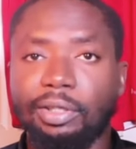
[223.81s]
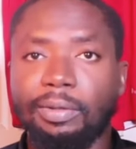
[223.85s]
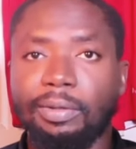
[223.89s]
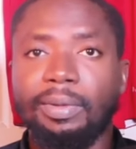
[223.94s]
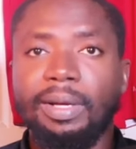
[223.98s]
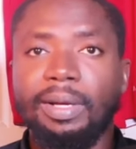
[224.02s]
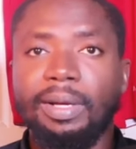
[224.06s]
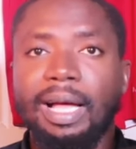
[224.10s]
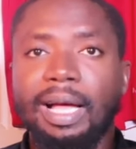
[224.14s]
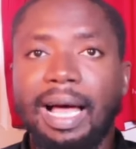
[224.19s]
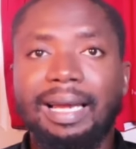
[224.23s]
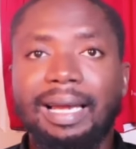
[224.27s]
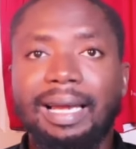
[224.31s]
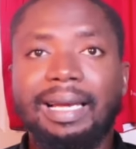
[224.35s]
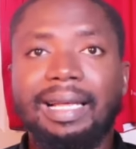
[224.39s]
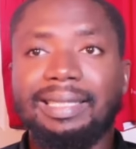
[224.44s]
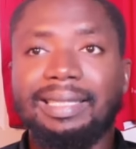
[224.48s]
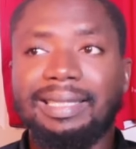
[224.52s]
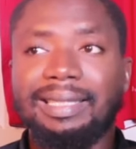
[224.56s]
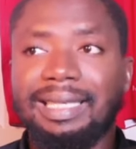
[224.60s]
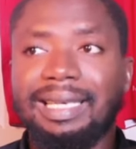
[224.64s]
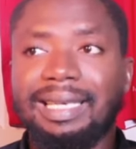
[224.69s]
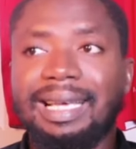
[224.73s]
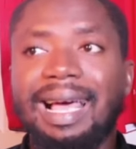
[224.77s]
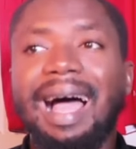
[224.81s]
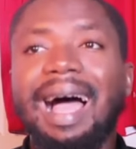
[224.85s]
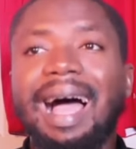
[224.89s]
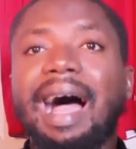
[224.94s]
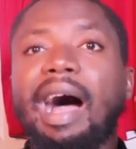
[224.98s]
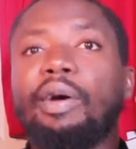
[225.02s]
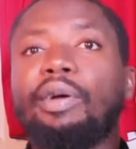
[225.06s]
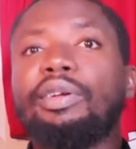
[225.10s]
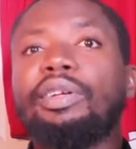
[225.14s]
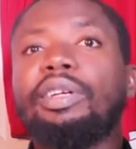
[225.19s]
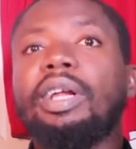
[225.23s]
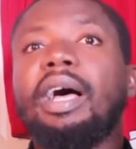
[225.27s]
And let's see
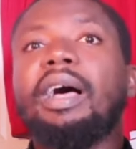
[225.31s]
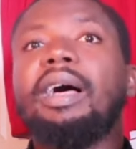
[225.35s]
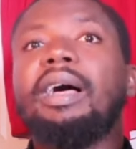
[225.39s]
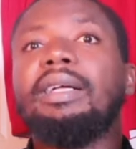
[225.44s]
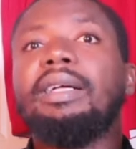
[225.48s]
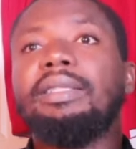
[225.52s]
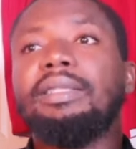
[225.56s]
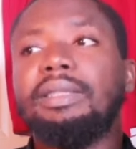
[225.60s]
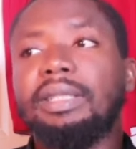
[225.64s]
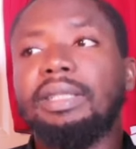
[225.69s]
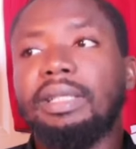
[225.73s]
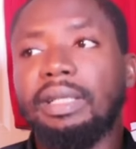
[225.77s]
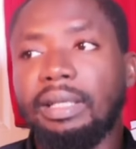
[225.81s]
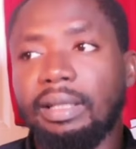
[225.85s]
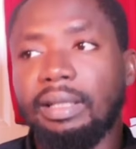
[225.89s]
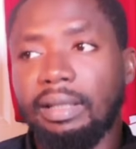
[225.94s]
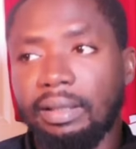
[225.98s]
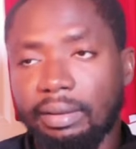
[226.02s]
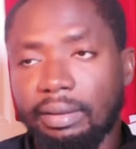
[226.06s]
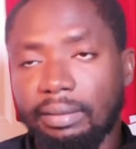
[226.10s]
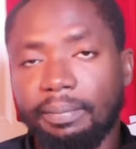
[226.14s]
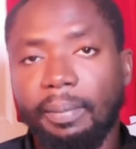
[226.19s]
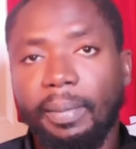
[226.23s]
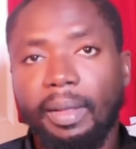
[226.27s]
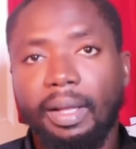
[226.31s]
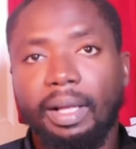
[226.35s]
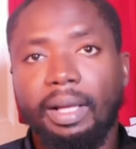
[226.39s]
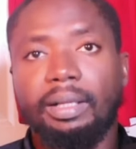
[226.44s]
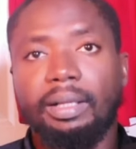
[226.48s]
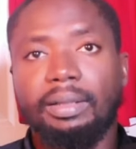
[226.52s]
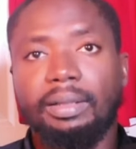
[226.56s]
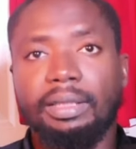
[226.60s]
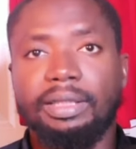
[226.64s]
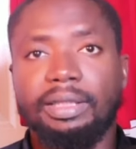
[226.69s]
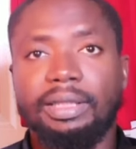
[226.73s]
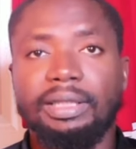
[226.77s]
how the
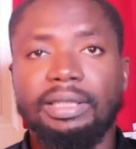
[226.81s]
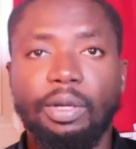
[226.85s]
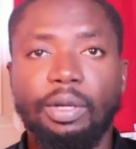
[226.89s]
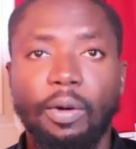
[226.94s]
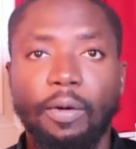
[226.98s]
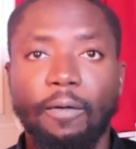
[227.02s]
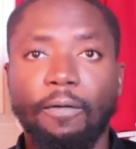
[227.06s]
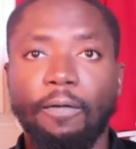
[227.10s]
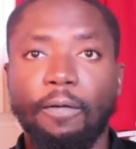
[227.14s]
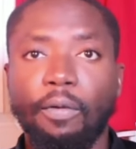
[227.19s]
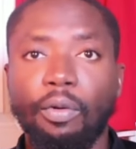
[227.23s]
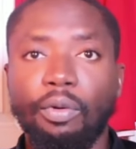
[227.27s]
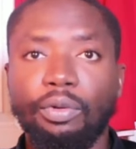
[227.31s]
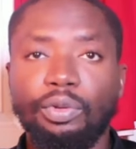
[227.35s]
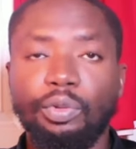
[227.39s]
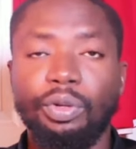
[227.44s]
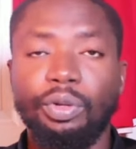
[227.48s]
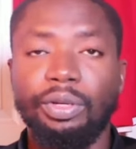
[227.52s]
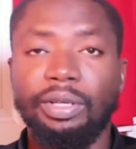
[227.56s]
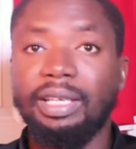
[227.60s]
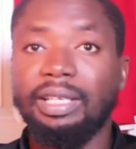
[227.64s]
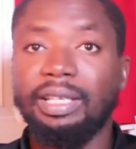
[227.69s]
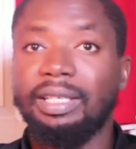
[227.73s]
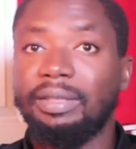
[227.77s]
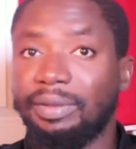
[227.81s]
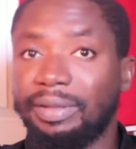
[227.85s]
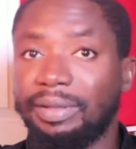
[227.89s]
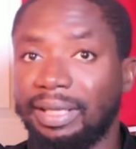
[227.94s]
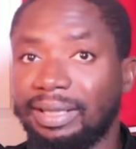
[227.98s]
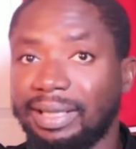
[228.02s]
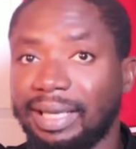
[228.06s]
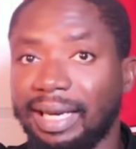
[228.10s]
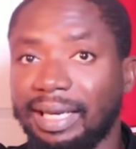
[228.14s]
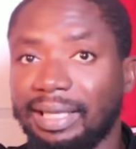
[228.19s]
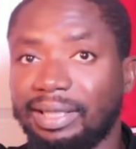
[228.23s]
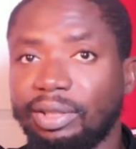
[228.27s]
the sitting of fold will they will they
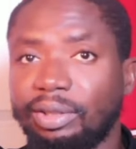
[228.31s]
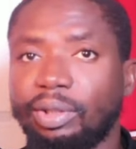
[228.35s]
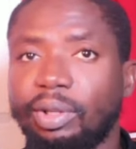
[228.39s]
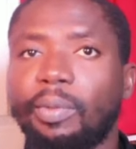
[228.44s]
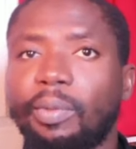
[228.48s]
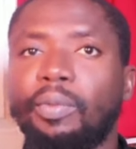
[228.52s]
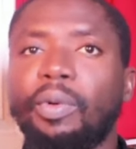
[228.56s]
tighten up.